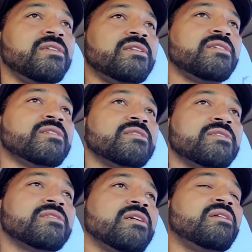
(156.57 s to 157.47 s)

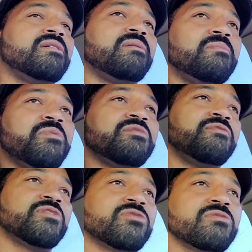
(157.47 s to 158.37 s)
is uh,
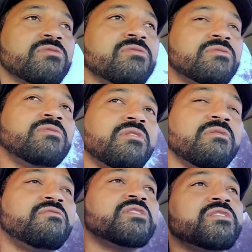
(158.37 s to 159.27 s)
beneficial.
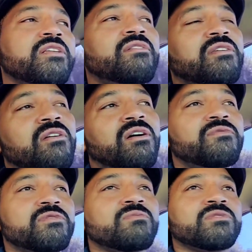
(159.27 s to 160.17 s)
Eventually I'll get an
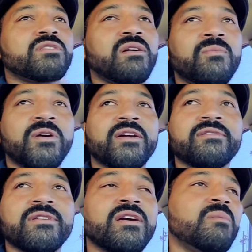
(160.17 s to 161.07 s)
office once I'm
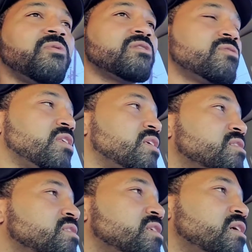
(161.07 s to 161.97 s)
working on a couple other
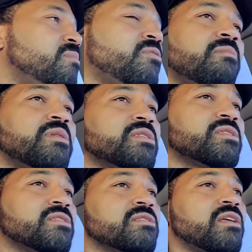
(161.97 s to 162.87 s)
things, a couple other
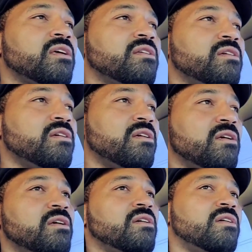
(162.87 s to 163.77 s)
businesses that
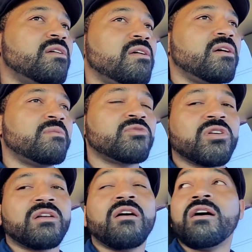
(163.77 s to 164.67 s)
I'm
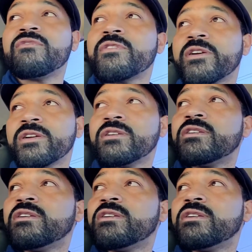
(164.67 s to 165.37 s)
trying to offer.